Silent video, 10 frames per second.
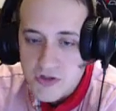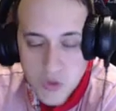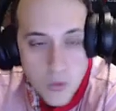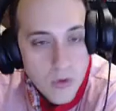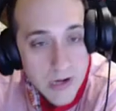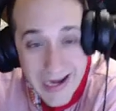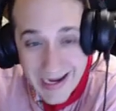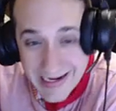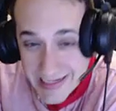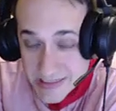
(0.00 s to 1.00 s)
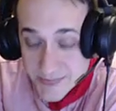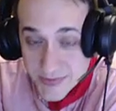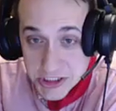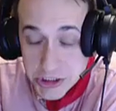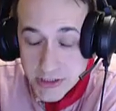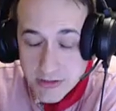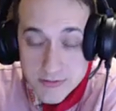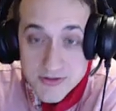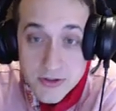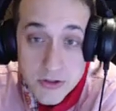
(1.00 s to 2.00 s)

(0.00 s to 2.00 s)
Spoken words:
There's Quarry and Expedition.